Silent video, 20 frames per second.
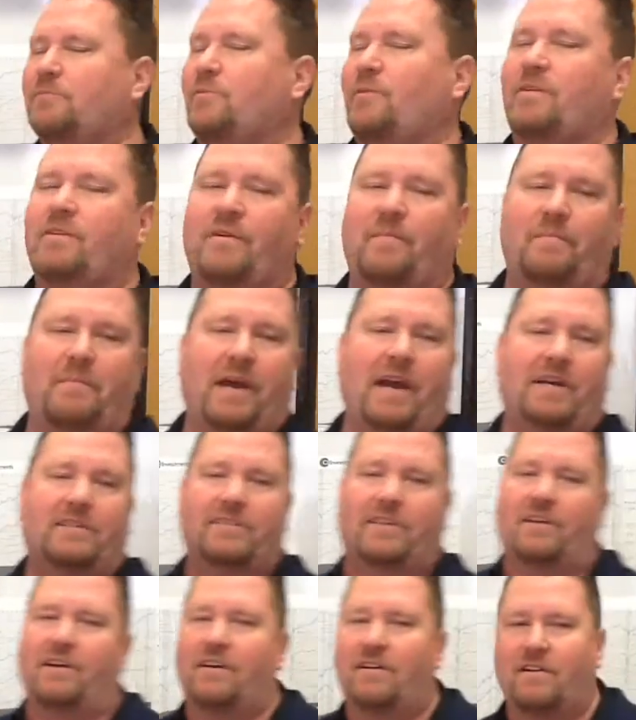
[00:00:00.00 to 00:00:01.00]
Welcome back.
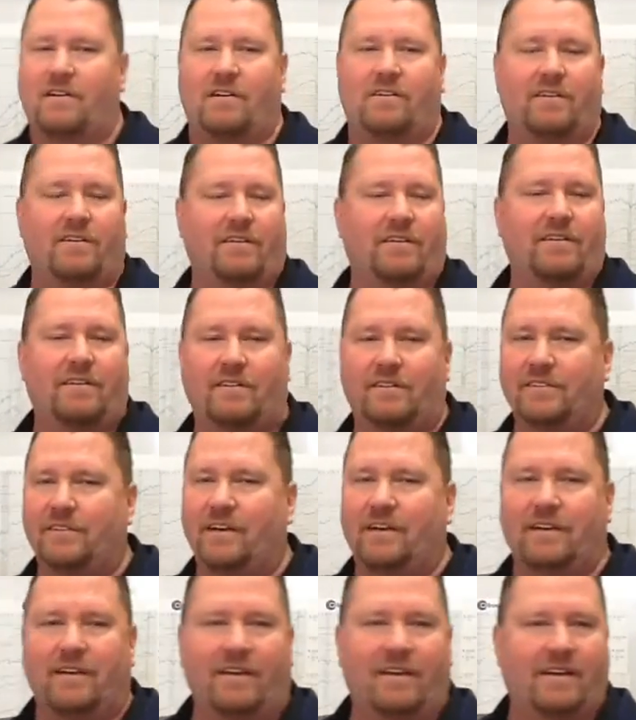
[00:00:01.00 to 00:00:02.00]
Scott Collier, the Call
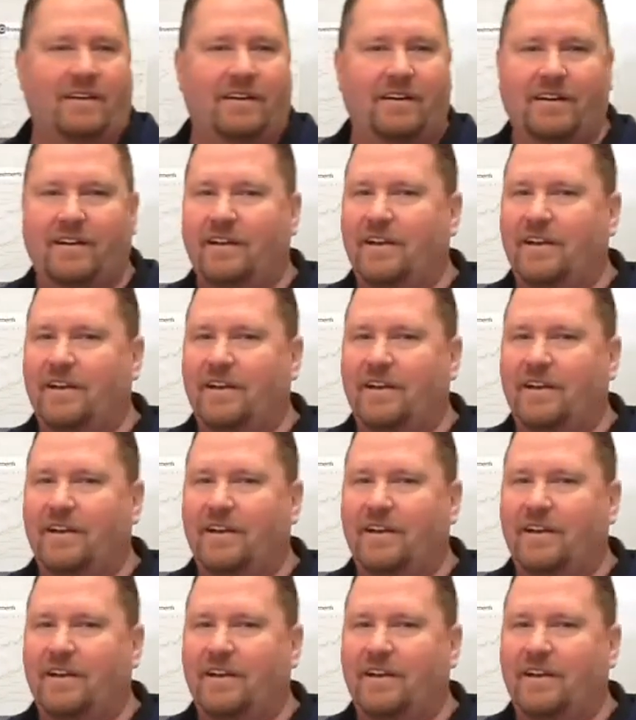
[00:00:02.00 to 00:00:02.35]
Dog here.